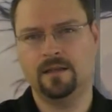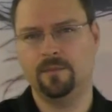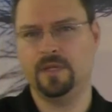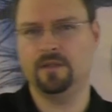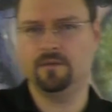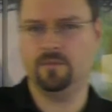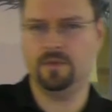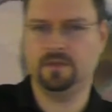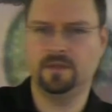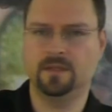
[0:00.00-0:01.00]
about
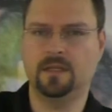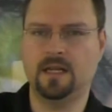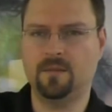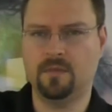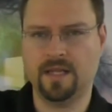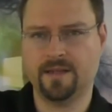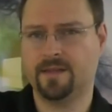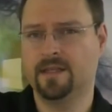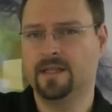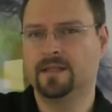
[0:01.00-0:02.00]
the arm
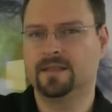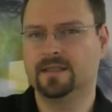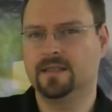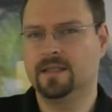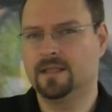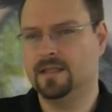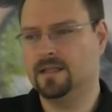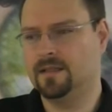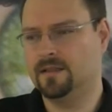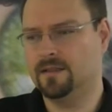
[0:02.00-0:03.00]
length that
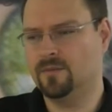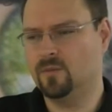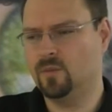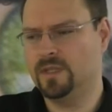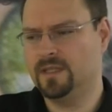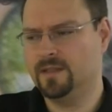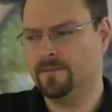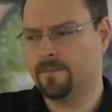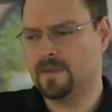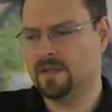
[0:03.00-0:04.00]
we
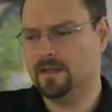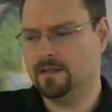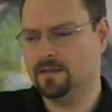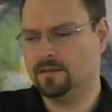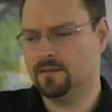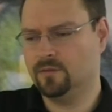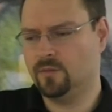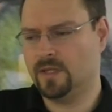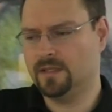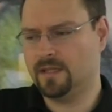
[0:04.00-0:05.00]
don't
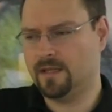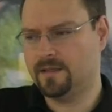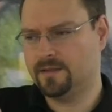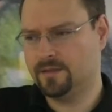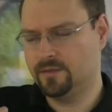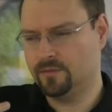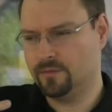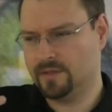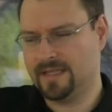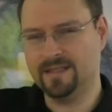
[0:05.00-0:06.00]
want others
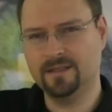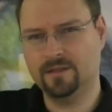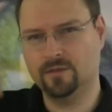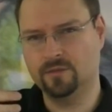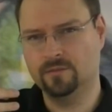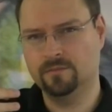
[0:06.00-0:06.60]
to get into.